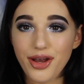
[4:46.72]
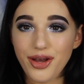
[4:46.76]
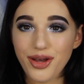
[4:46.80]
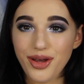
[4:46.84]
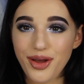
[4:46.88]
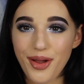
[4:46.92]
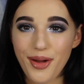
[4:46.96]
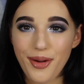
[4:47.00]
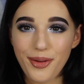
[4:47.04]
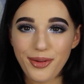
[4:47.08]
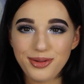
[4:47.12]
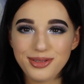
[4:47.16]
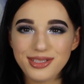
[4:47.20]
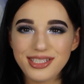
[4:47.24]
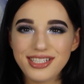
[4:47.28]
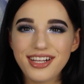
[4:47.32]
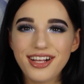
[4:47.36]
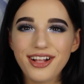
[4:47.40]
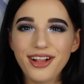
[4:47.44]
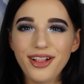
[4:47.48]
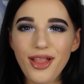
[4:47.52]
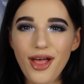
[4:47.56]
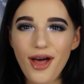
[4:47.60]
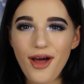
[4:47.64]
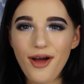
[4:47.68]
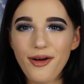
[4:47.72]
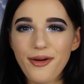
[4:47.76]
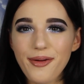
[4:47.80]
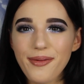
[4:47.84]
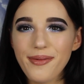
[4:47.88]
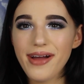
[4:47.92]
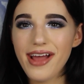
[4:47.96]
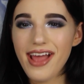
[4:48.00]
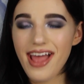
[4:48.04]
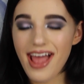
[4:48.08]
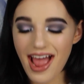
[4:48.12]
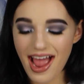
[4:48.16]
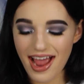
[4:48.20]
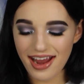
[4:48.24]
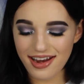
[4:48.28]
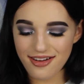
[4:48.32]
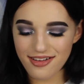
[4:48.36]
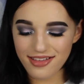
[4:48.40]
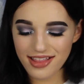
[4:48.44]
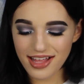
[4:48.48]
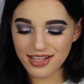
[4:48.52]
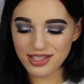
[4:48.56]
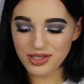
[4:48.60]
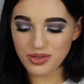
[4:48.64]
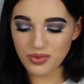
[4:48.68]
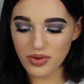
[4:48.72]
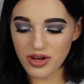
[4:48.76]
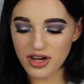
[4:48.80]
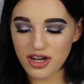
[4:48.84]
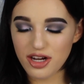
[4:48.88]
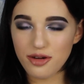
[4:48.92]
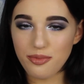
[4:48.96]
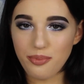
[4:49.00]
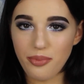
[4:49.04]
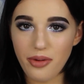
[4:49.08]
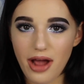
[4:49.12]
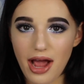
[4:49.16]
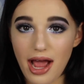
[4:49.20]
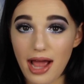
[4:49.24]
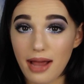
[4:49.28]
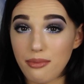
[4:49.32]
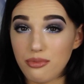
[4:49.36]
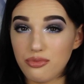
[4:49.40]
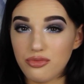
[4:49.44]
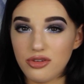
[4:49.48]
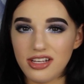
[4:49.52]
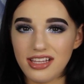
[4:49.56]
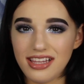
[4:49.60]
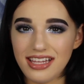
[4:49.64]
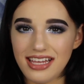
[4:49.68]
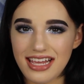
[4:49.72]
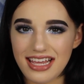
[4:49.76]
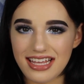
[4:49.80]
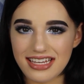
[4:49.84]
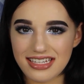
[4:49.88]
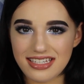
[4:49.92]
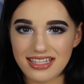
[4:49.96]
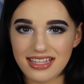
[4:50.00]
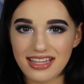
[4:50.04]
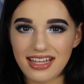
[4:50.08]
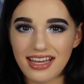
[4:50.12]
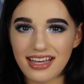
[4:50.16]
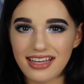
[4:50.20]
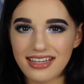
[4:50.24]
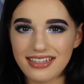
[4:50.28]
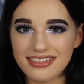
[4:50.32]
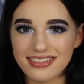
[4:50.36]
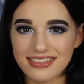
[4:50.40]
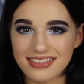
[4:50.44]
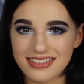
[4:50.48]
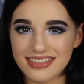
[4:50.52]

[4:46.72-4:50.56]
nose glow. I know that's weird, but I'm really into that.